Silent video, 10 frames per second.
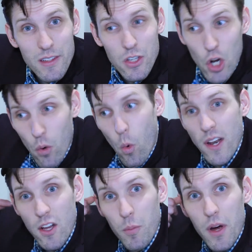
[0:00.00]
You know, one
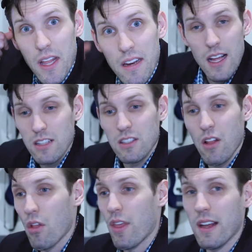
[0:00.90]
earbud in. That's
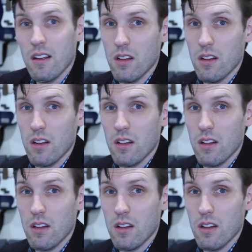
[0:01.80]
another thing.